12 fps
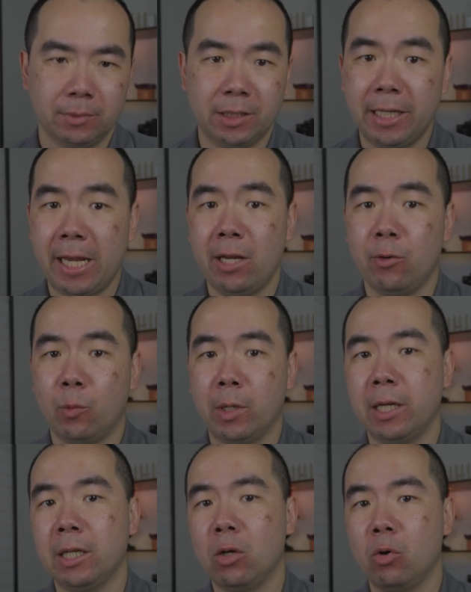Today, we're
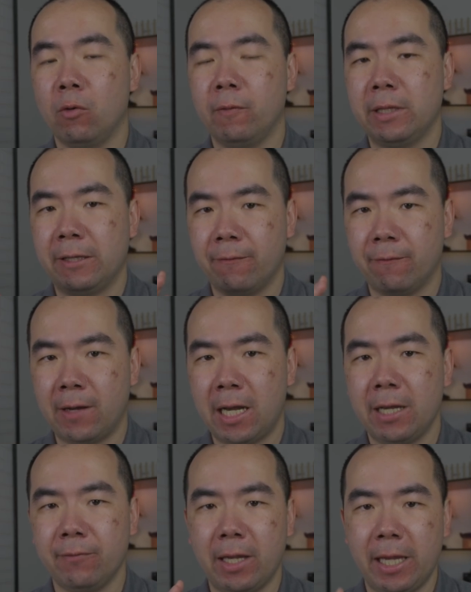going to go over the 5